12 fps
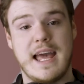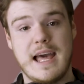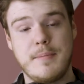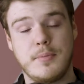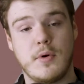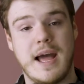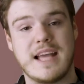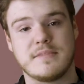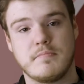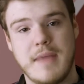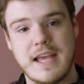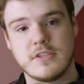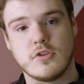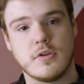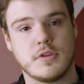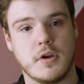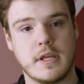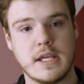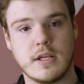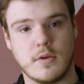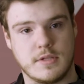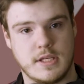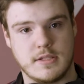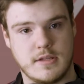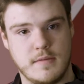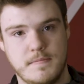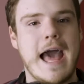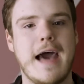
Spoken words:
Apple has mastered their ecosystem.